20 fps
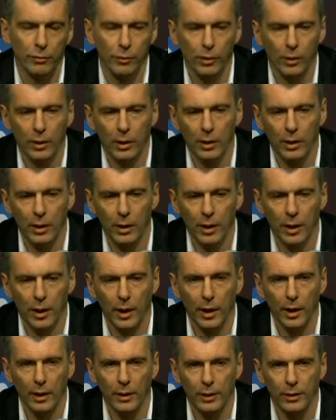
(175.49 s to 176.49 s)
for
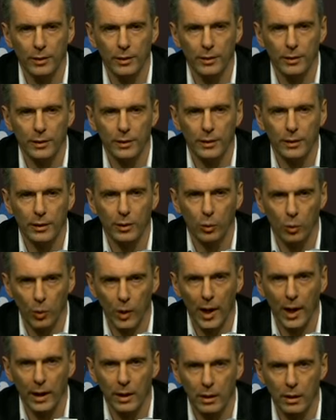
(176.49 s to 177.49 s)
and uh,
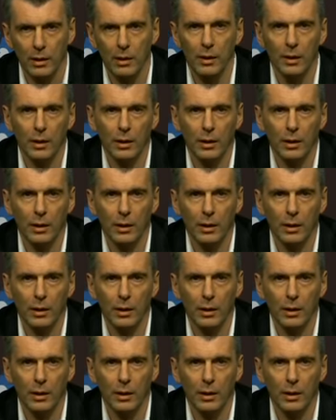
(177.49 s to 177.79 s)
why.